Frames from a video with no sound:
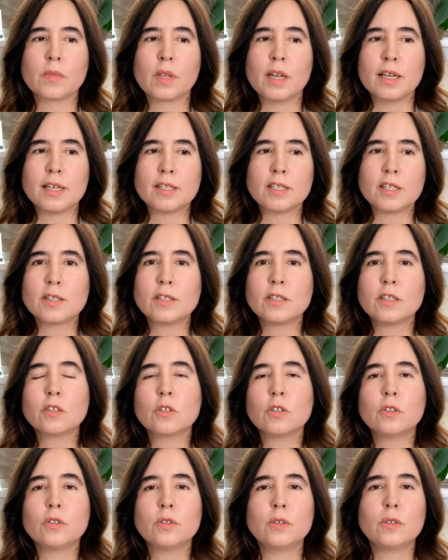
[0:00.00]
It's just a
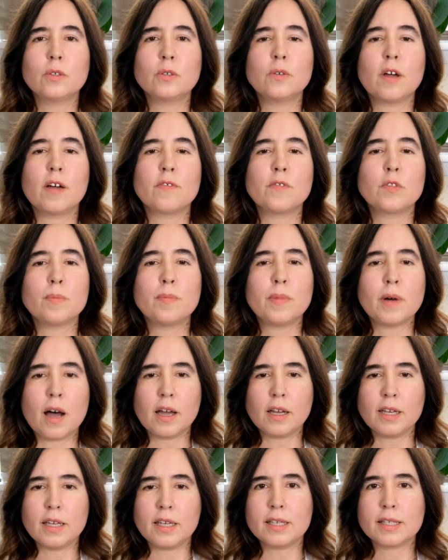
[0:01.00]
clue of the
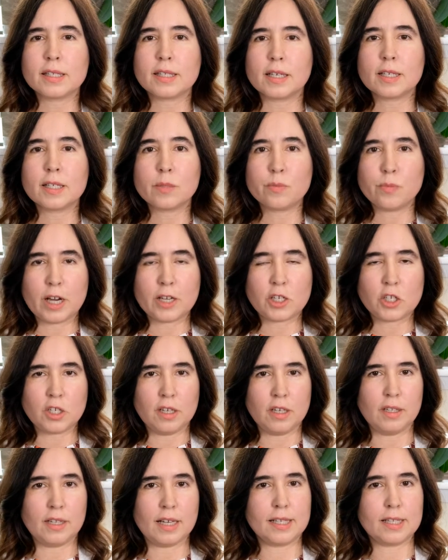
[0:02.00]
body's
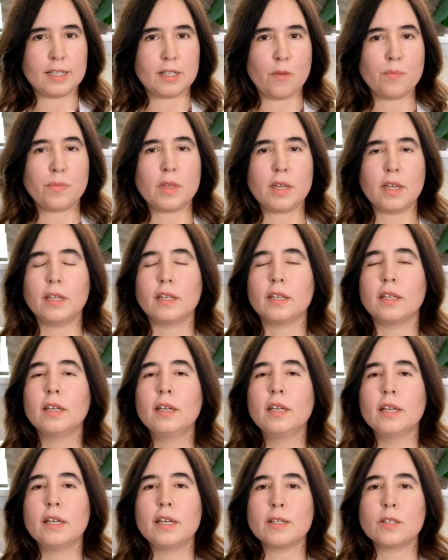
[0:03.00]
expression that something
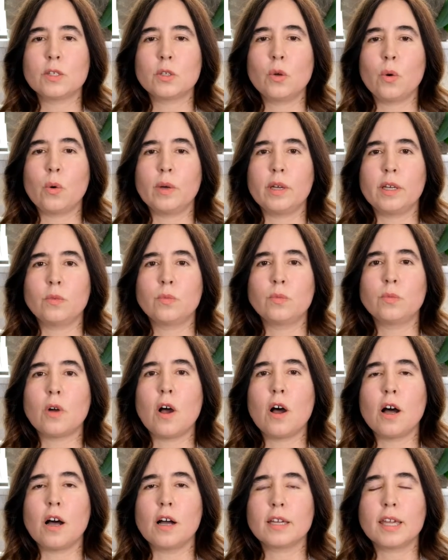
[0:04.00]
is going
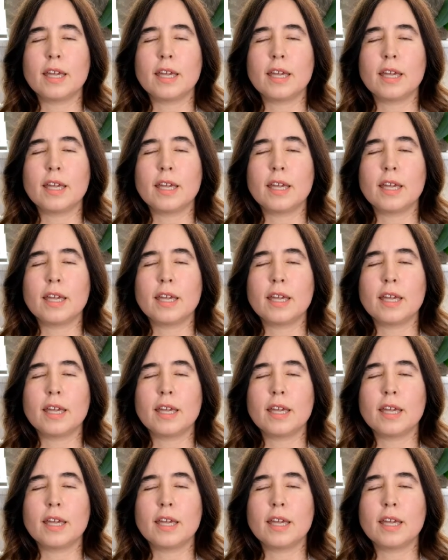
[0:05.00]
wrong.